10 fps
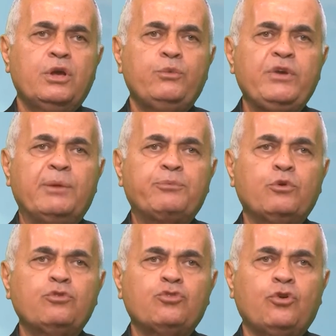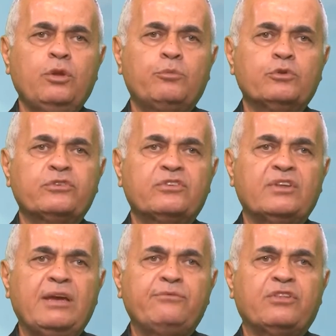We approach almost
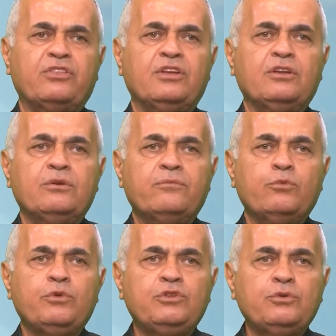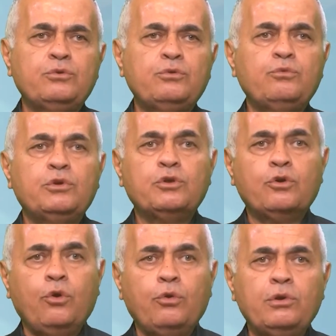everything we do with a
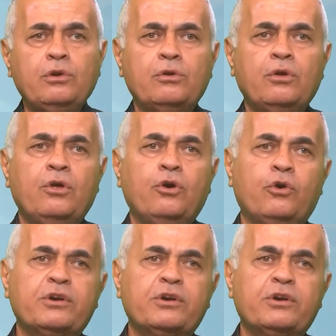goal or a